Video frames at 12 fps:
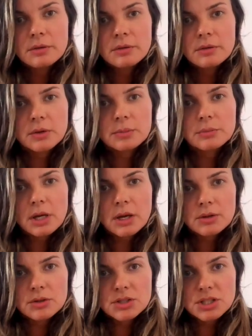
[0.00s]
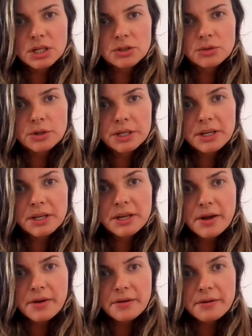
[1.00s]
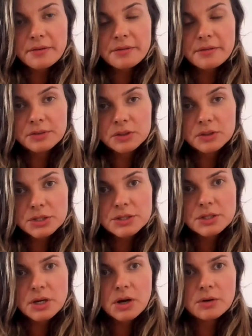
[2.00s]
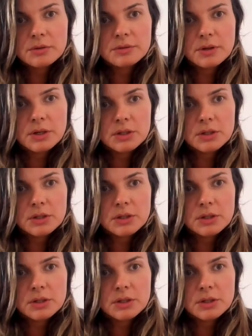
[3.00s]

from January 1st of